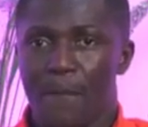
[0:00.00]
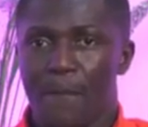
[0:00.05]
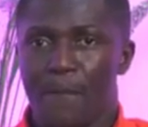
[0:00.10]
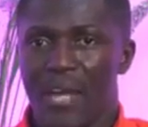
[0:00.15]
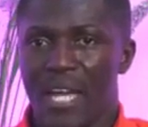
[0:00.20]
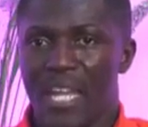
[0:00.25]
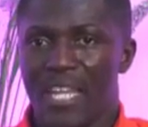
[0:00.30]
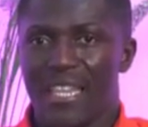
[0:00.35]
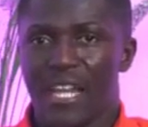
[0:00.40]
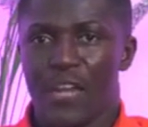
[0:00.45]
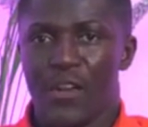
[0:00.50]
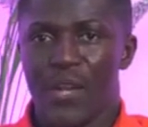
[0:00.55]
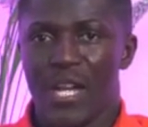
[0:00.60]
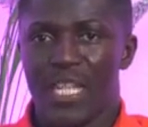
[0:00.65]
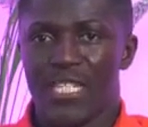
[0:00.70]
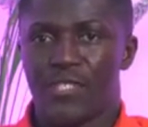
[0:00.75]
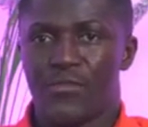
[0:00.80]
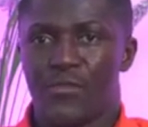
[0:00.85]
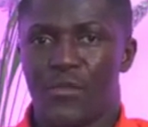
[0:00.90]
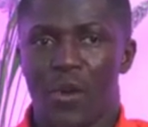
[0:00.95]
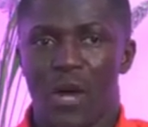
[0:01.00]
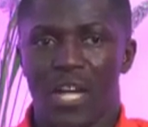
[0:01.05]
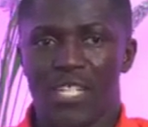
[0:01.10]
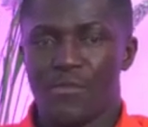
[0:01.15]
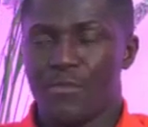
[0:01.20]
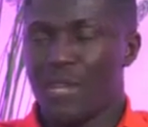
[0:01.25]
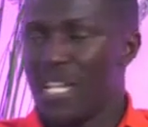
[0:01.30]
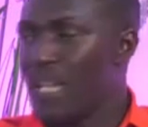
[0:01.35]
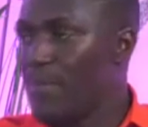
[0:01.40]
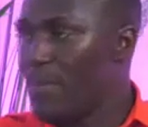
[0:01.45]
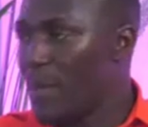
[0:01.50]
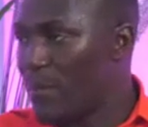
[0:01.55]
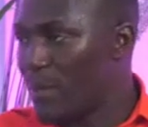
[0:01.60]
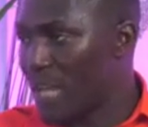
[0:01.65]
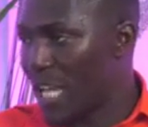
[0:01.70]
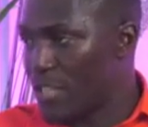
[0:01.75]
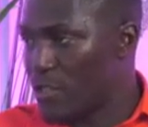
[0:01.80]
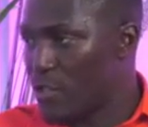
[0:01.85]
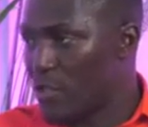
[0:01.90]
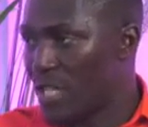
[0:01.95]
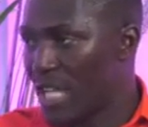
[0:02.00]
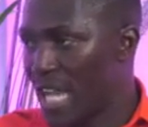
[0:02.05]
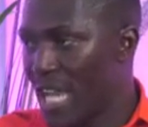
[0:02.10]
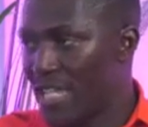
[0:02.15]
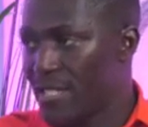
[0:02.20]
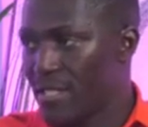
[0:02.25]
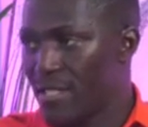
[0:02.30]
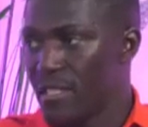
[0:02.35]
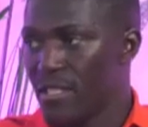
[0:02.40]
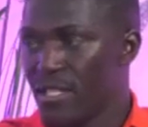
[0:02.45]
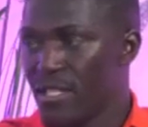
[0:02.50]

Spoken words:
pay the rent for as many people as you can,